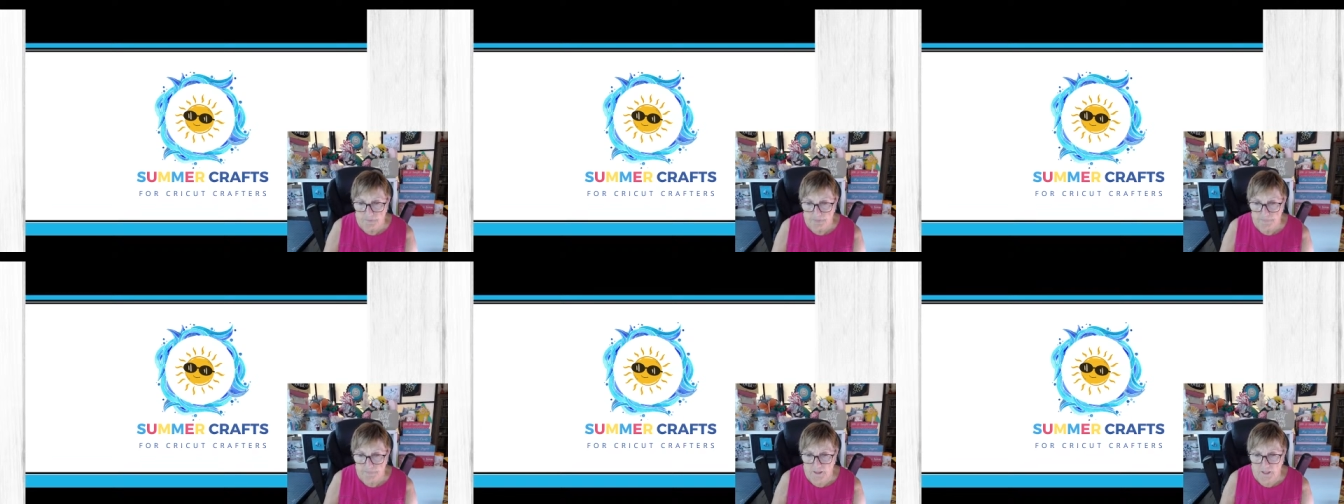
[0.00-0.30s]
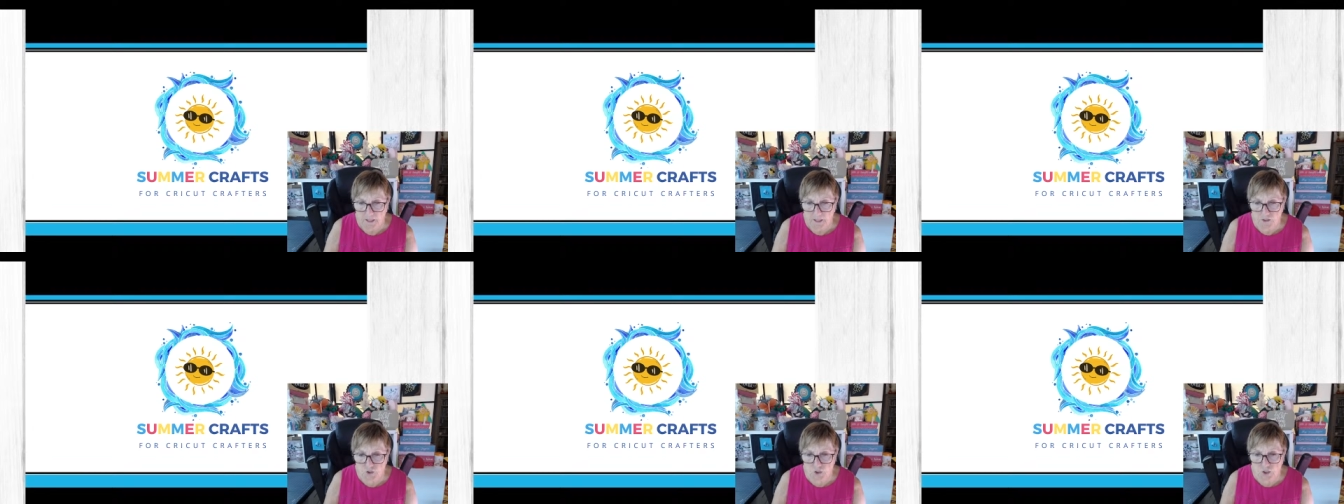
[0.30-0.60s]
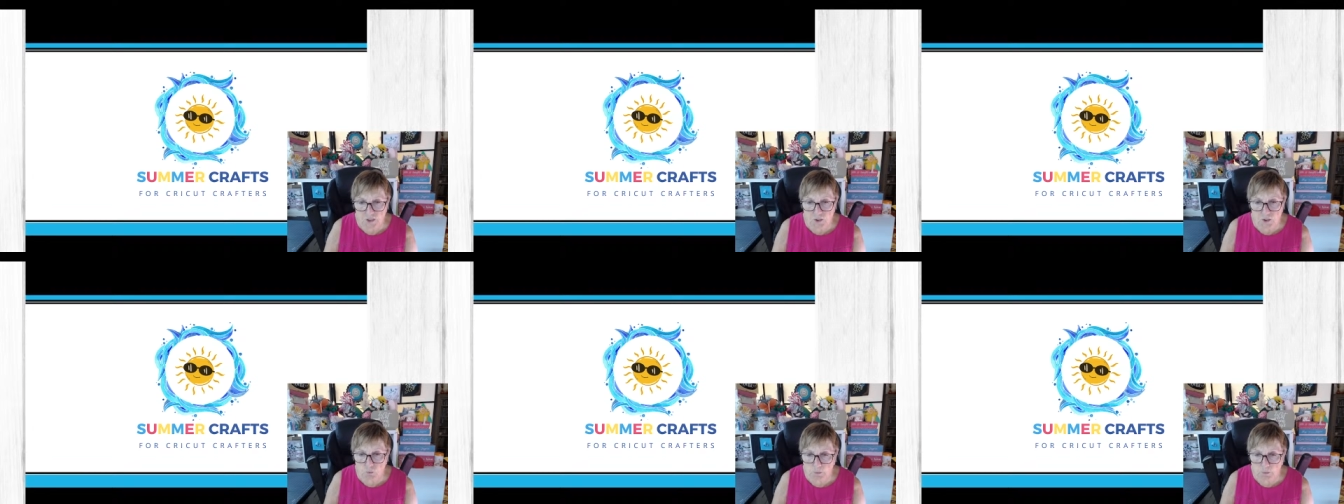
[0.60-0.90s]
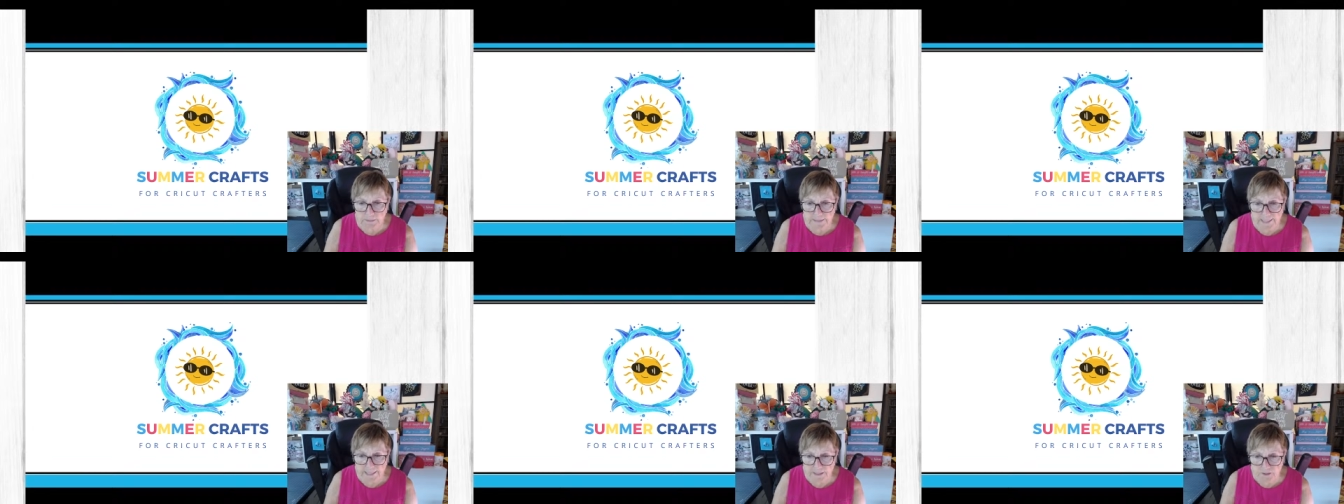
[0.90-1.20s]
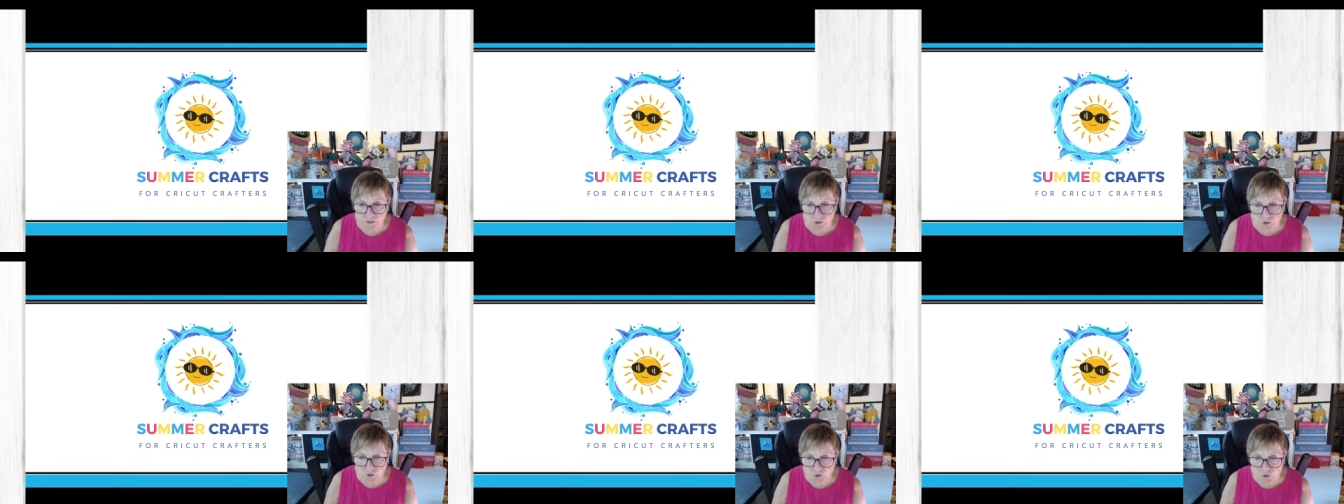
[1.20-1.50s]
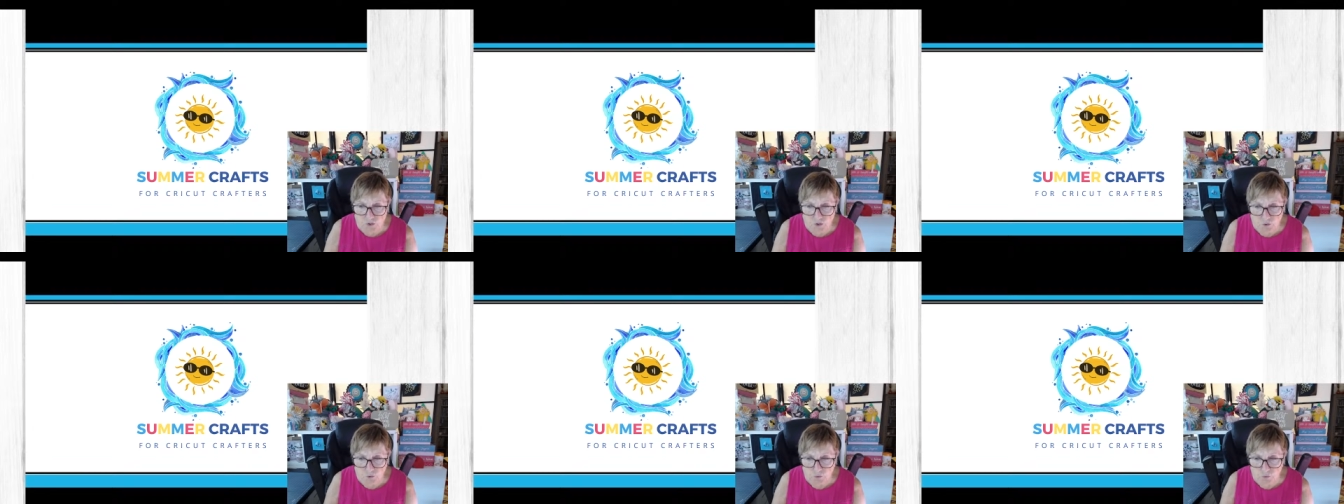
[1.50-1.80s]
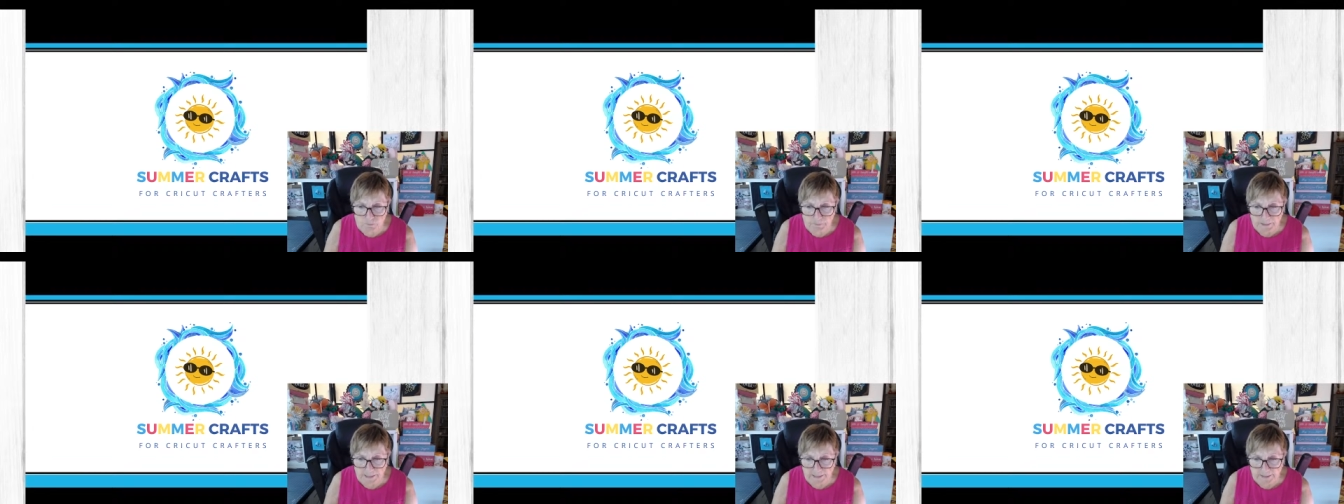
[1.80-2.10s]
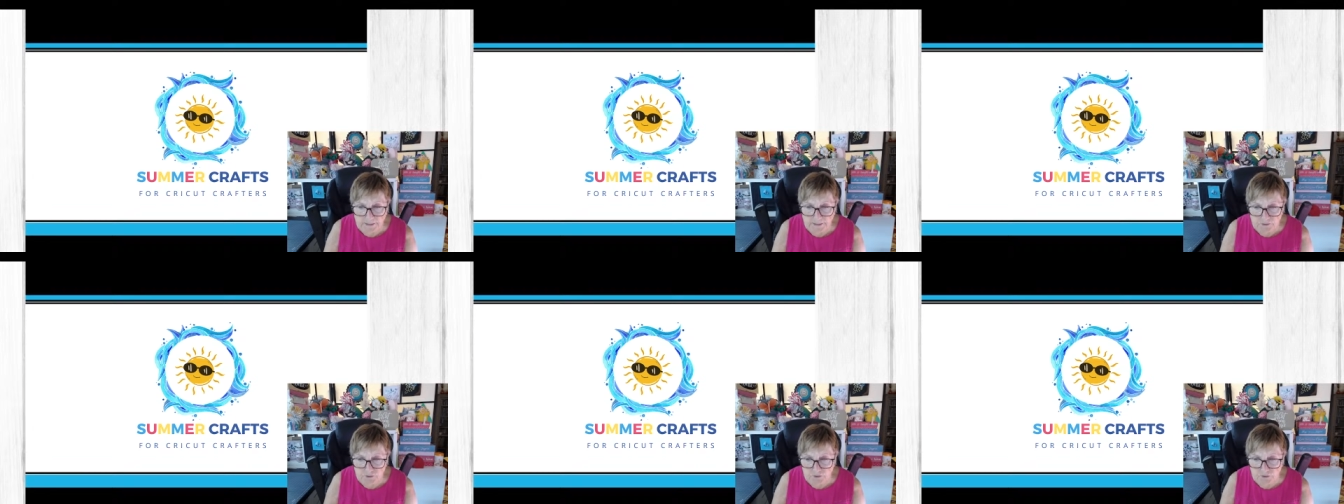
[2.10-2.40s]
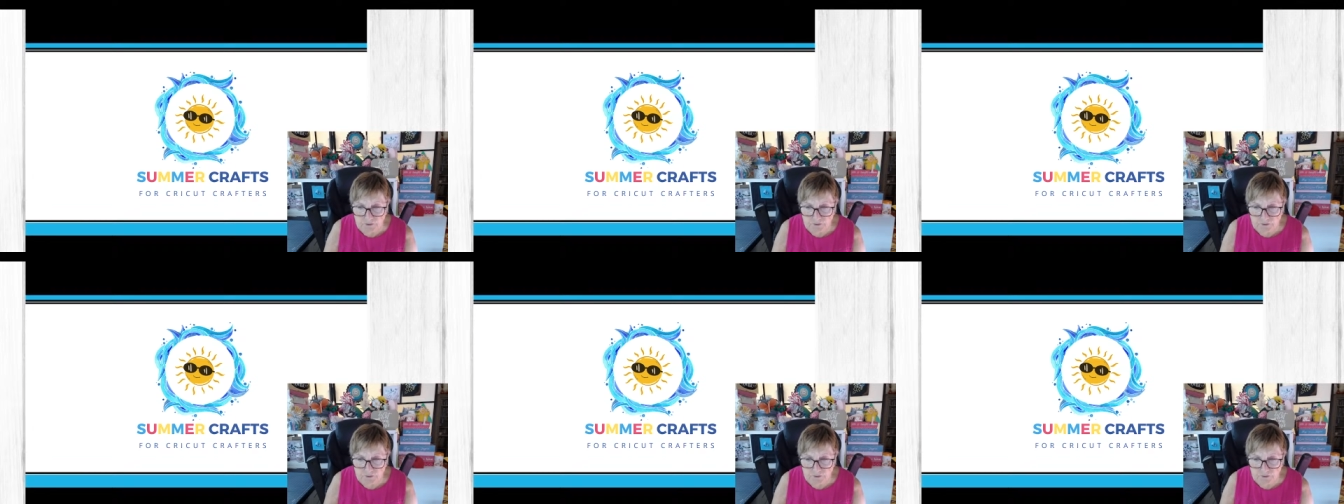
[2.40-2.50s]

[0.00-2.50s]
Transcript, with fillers: Uh, Tika will answer you, Pat.